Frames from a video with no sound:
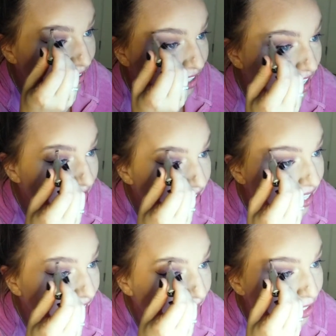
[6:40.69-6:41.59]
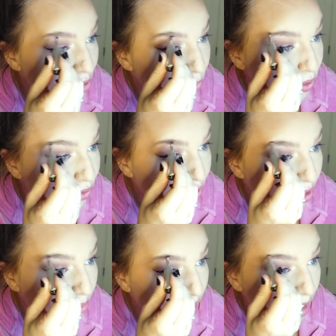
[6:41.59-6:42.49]
I look like I have a Nike swoosh
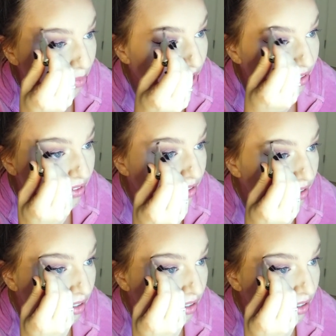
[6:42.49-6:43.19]
on my eyebrows.